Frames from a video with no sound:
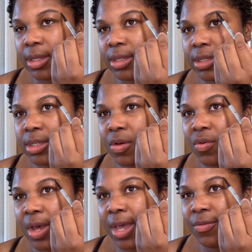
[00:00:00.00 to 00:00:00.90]
So
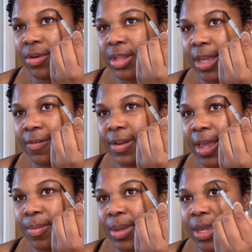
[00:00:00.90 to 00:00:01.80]
I really have
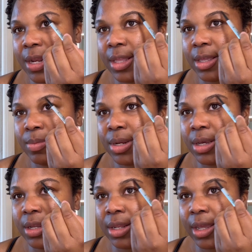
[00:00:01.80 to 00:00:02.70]
not been getting them
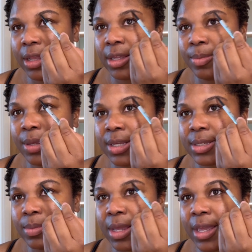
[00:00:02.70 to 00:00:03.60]
done lately, because
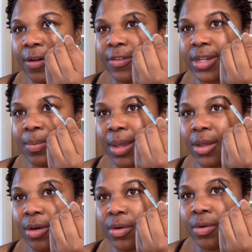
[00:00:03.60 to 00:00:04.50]
I'm like, every time I
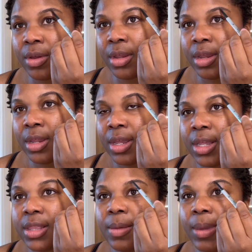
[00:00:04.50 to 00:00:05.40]
go,
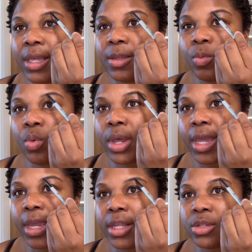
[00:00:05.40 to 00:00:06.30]
they make them
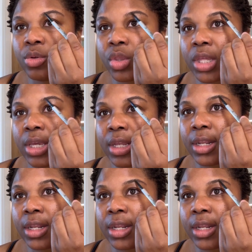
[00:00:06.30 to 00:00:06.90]
way too thin.